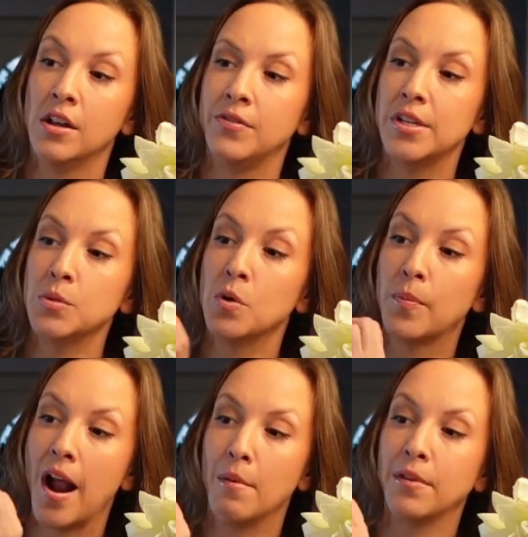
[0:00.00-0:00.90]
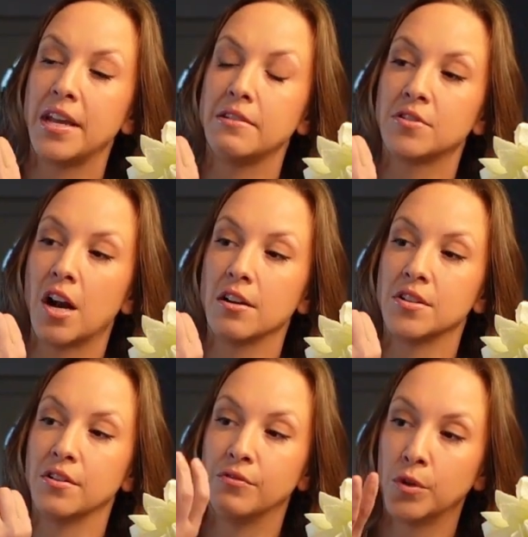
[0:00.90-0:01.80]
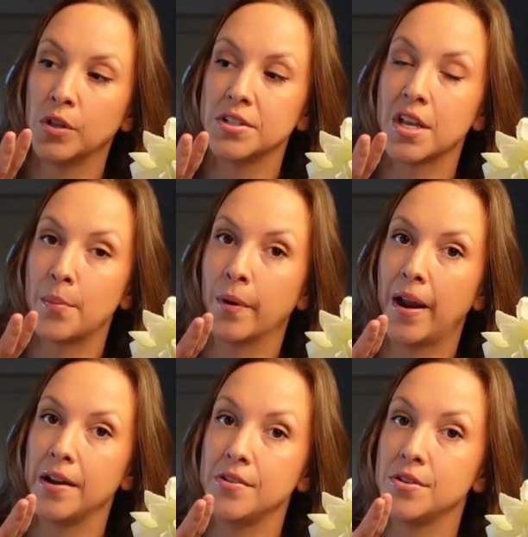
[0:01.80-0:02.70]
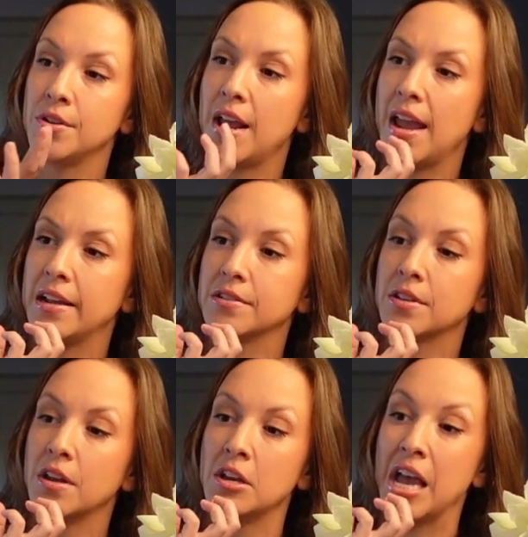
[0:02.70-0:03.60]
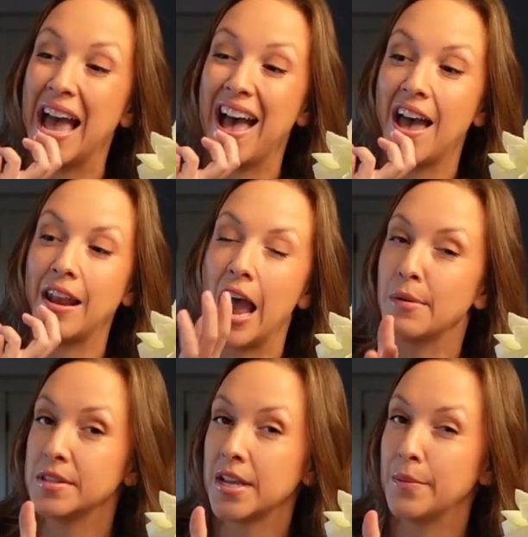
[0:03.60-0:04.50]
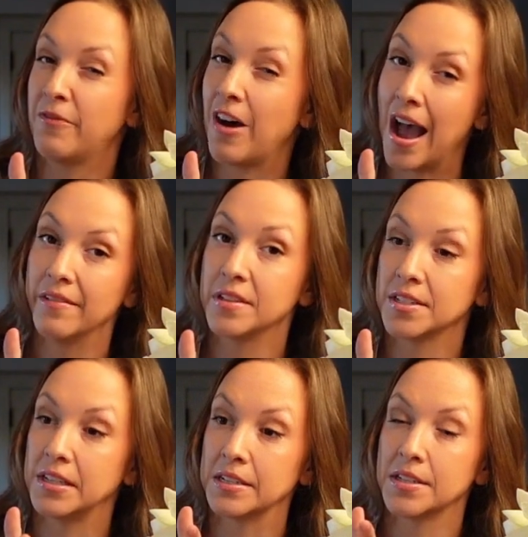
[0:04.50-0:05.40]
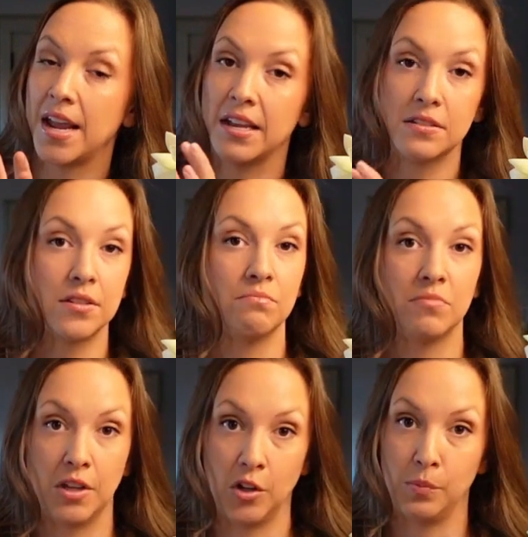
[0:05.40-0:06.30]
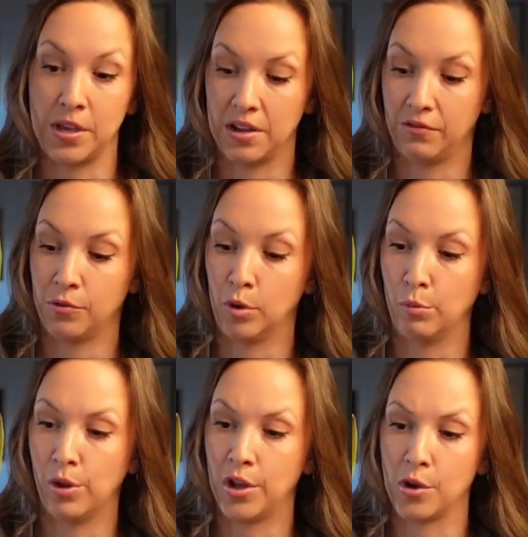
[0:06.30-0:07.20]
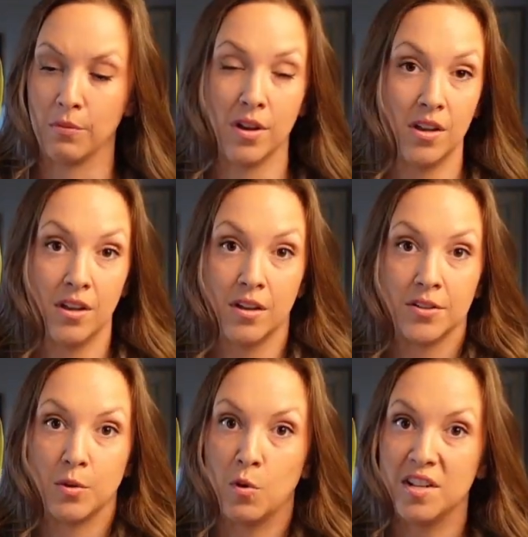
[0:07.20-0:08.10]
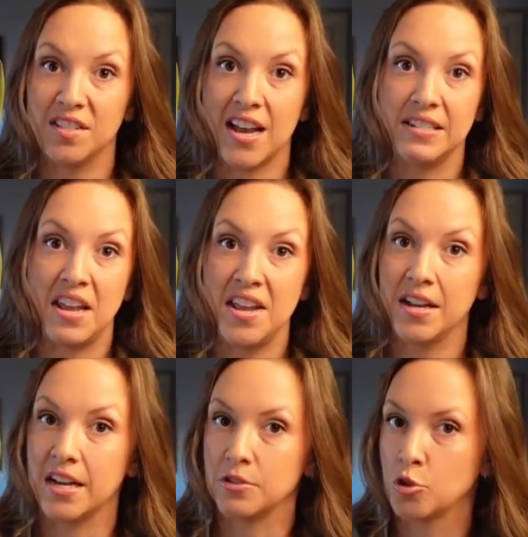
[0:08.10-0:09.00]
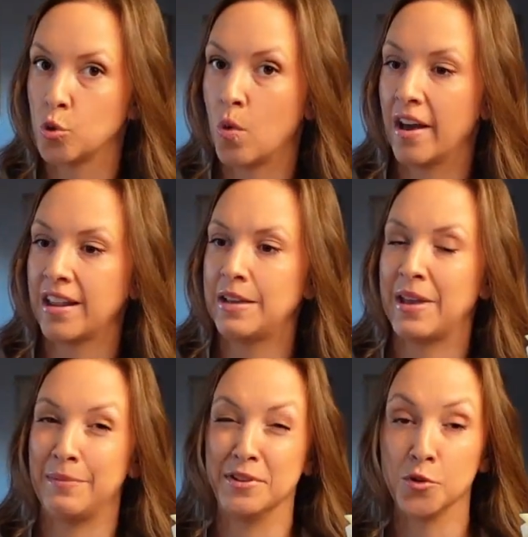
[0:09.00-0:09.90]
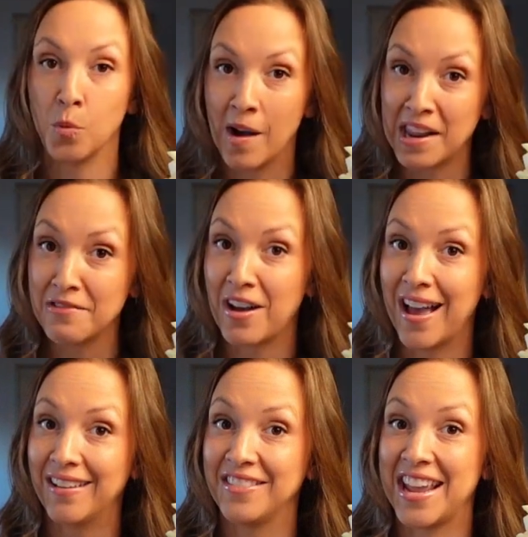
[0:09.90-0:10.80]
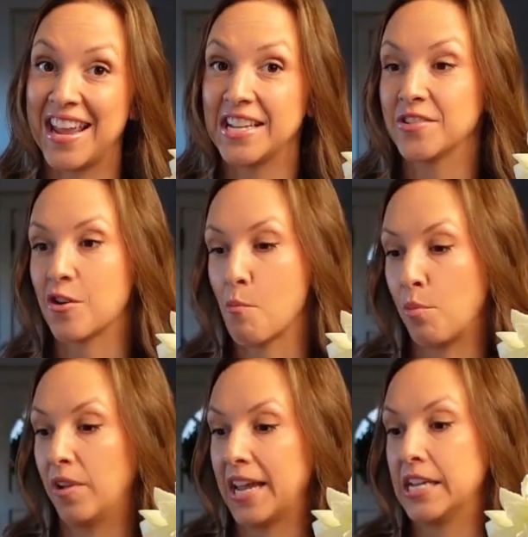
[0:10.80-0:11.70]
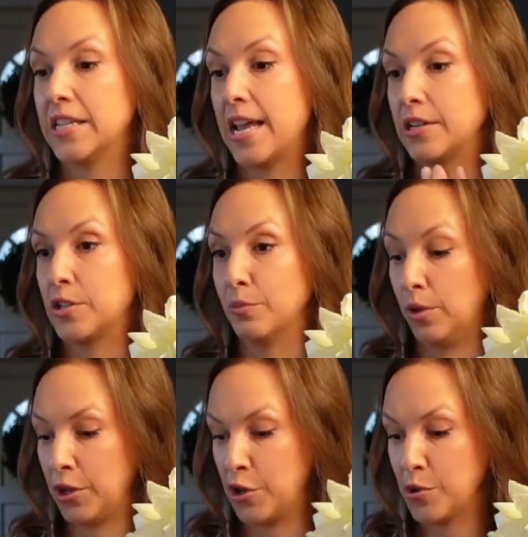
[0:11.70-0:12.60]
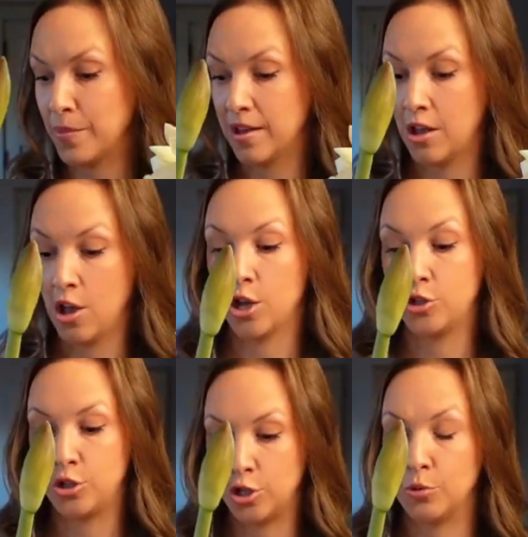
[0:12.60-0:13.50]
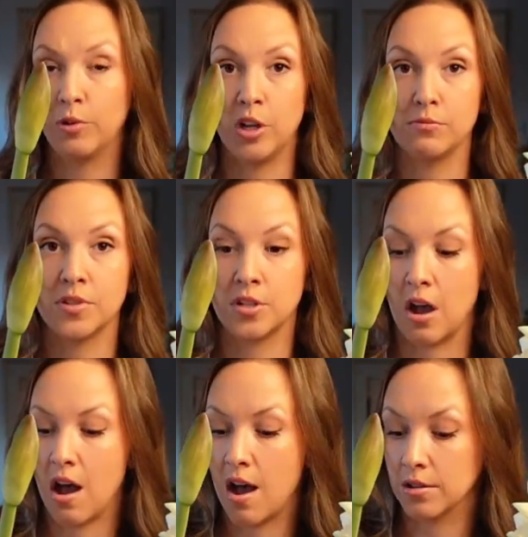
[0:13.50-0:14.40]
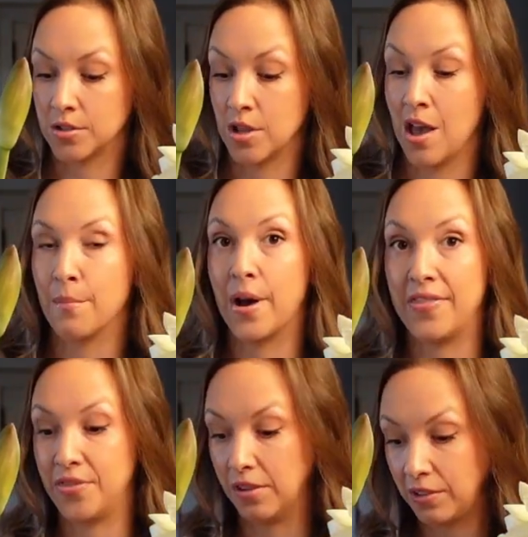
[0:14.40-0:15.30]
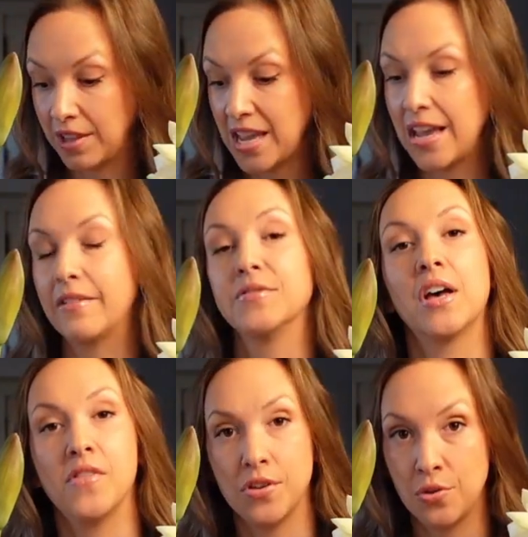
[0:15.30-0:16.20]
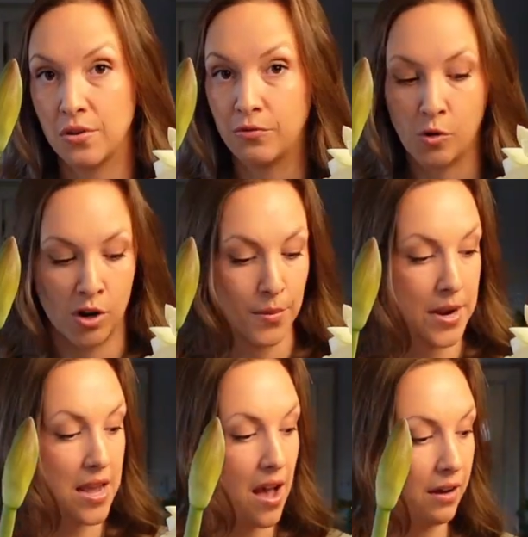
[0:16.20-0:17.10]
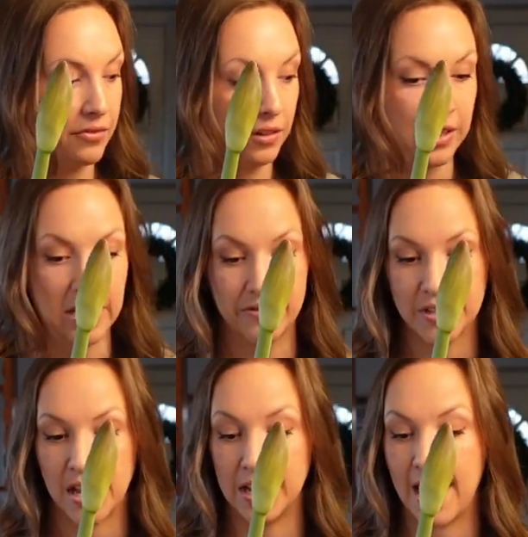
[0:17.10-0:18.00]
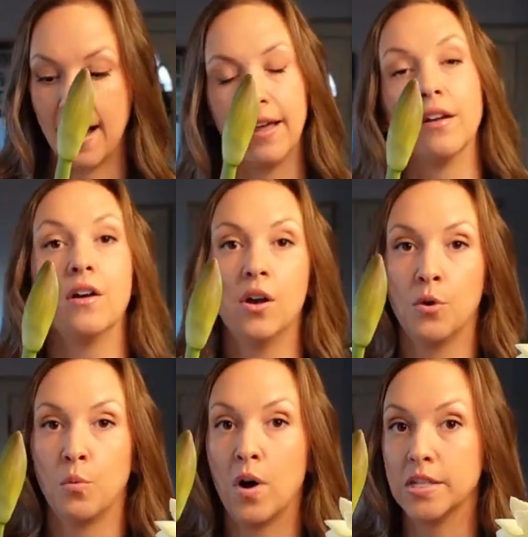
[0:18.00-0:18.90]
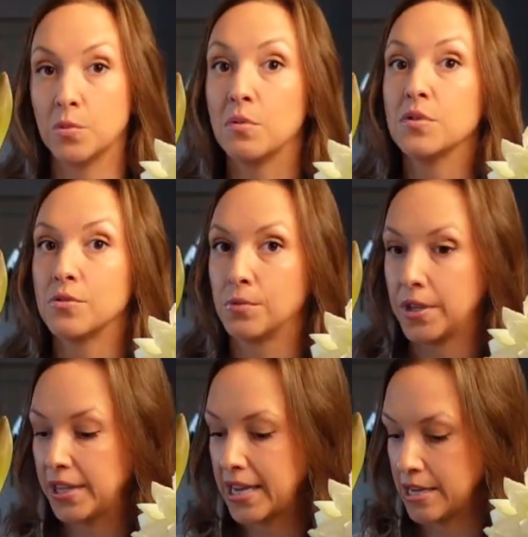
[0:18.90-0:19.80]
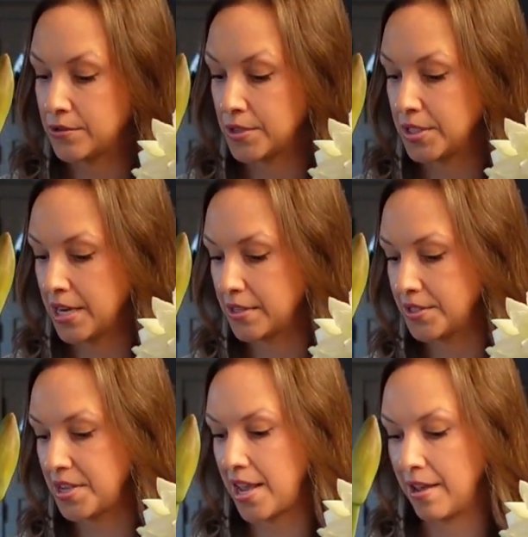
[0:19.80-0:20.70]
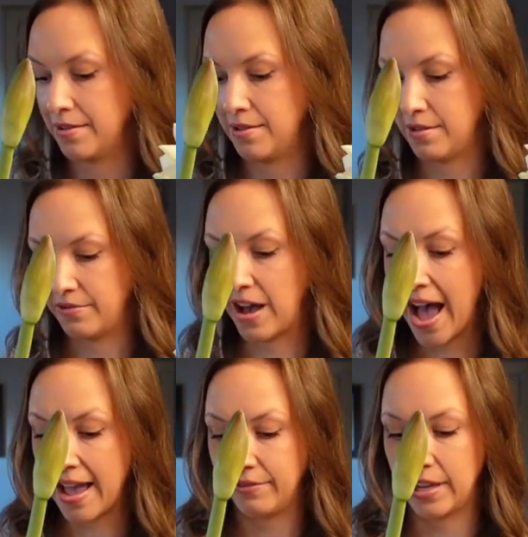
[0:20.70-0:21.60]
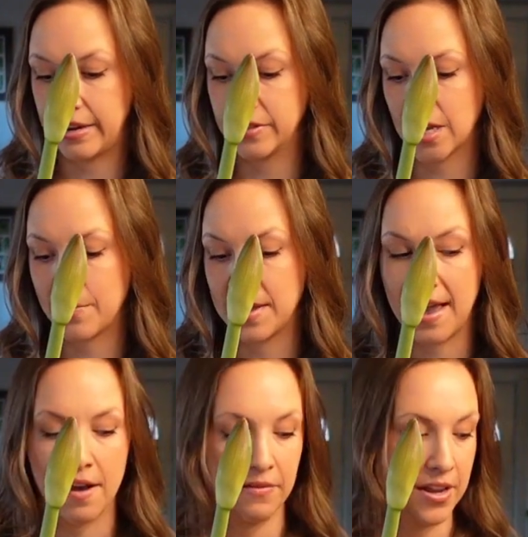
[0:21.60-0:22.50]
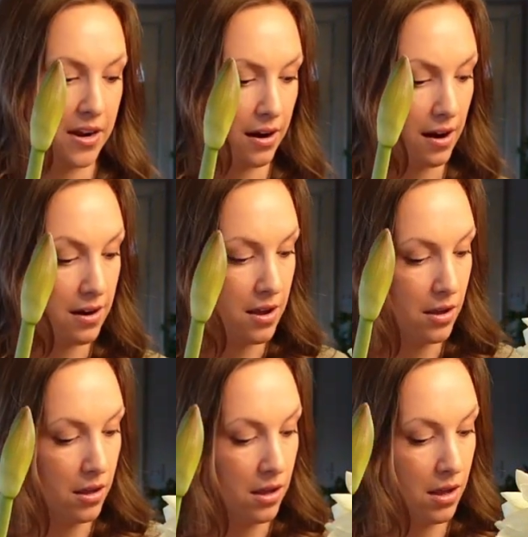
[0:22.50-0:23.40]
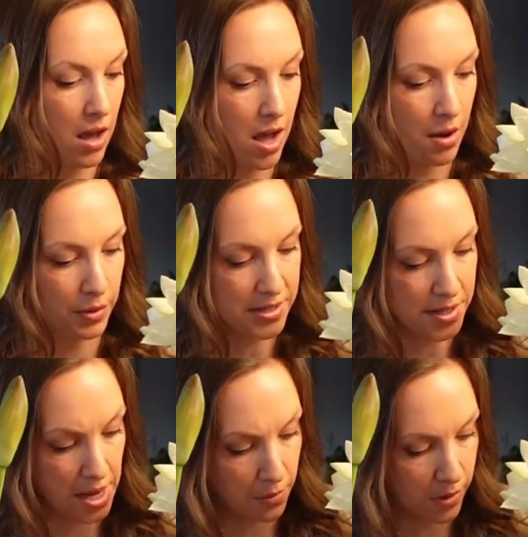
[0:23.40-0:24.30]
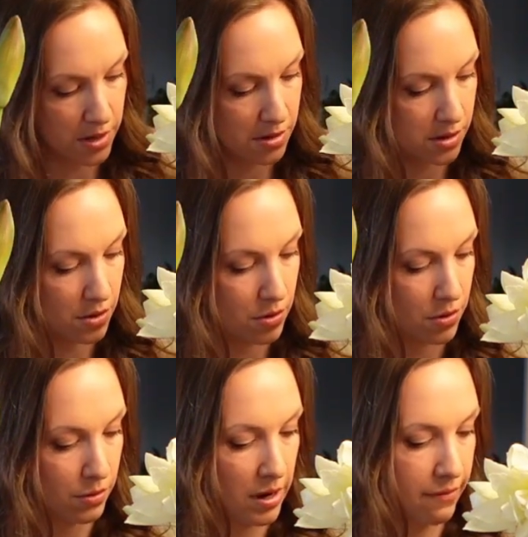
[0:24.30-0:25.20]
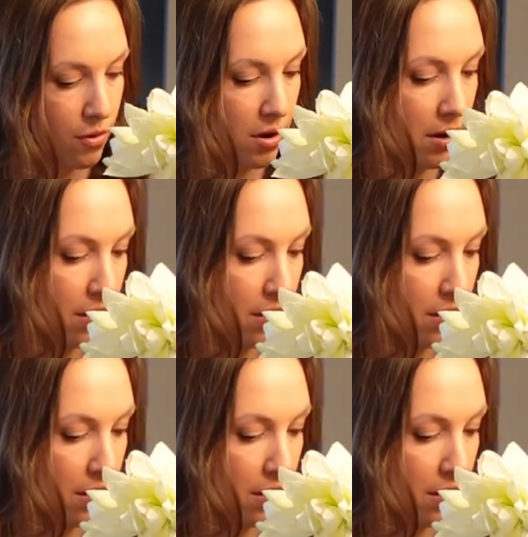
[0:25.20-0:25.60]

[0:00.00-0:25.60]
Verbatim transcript: This will probably start to fully separate in two days. And I would say five to six days, it'll be in full bloom. So what does that take us? 20, maybe 25 days from planting to bloom to bloom stalks, but the leaves and the uniformity of the leaves again was what was really interesting to see. Five leaves coming out of here. Um, let's see, one, two, three more.